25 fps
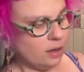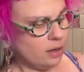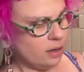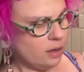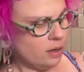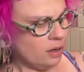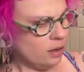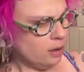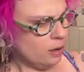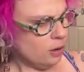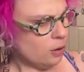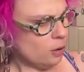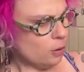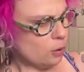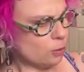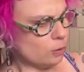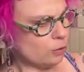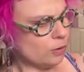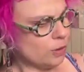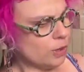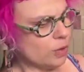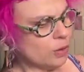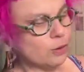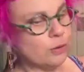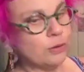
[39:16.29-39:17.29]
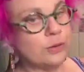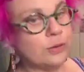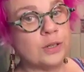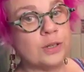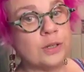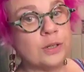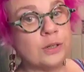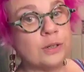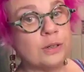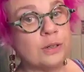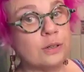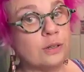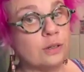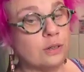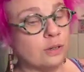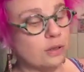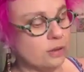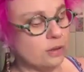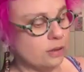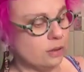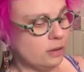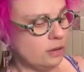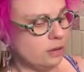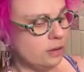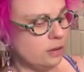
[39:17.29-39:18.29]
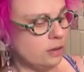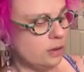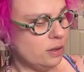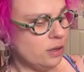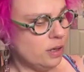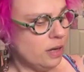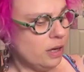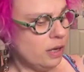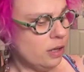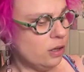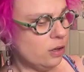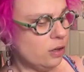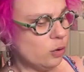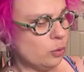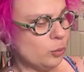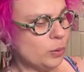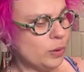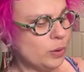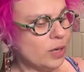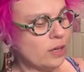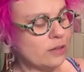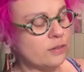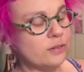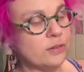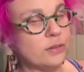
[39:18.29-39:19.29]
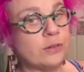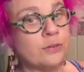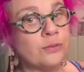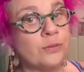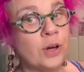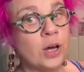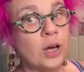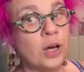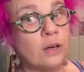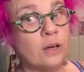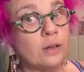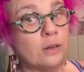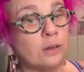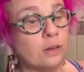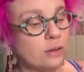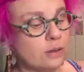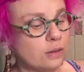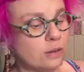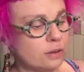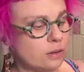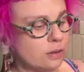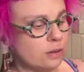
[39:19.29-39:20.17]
Hello, Grailskin. Hello, plastic vial.